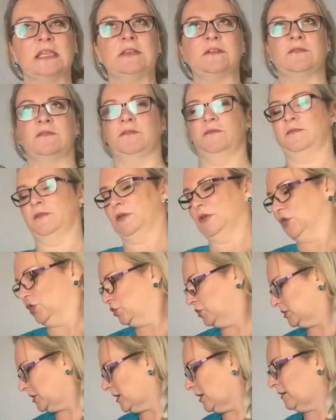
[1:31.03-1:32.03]
if your
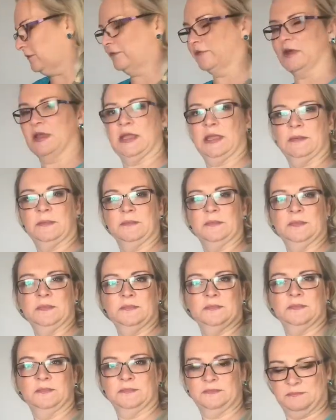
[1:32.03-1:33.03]
diaphragm
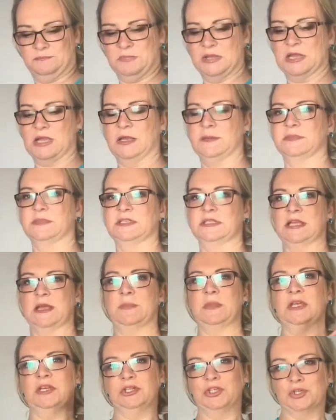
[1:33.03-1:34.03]
becomes
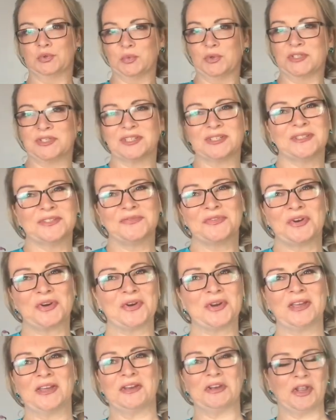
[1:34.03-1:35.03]
damaged, which is
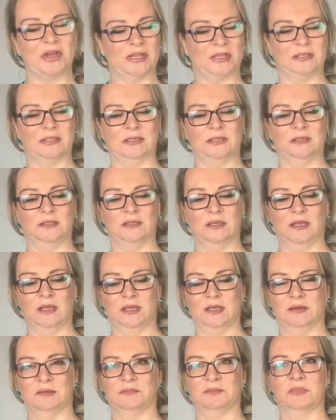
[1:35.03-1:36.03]
very unlikely.
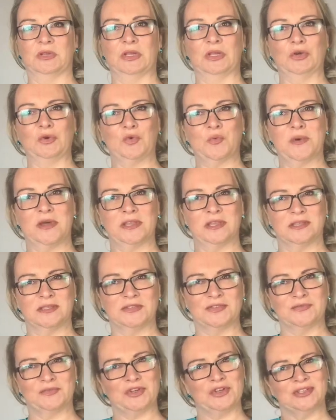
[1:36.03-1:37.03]
In all my years
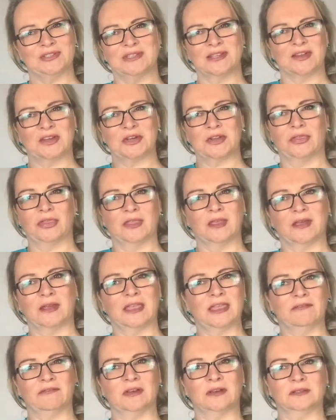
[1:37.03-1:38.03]
of nursing, I don't think I
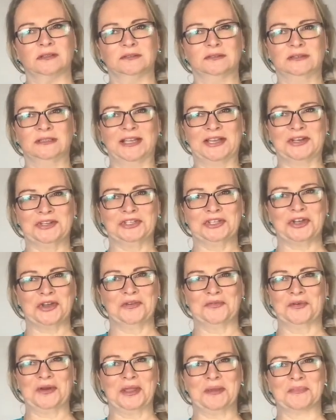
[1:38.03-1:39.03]
ever had a
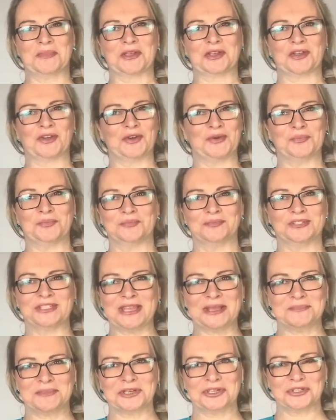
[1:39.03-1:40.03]
diaphragm that got
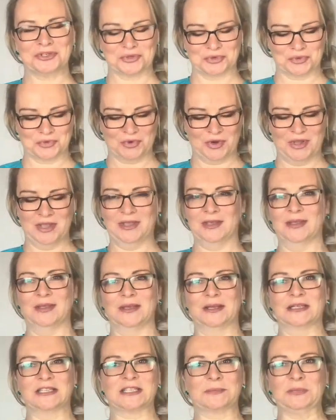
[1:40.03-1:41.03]
damaged or
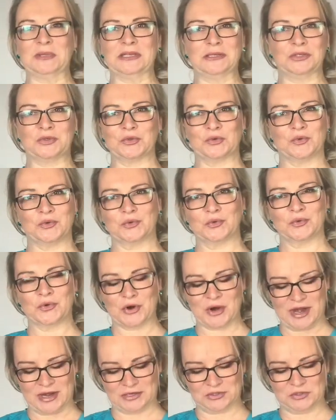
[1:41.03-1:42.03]
split or
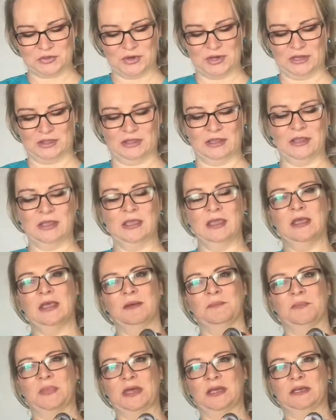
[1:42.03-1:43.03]
cracked or anything.
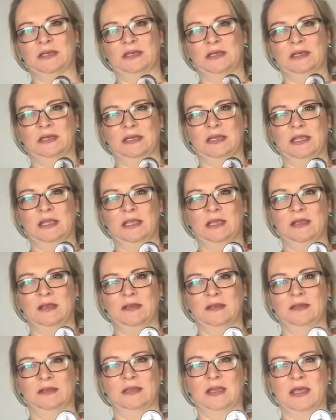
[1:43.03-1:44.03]
But
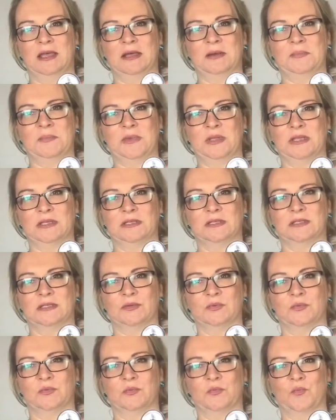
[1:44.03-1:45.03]
here
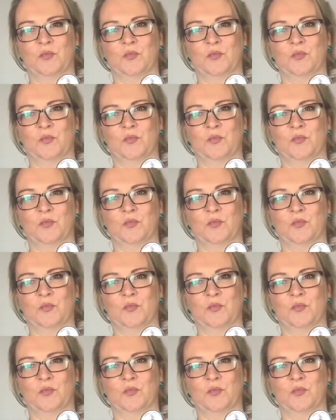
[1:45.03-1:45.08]
is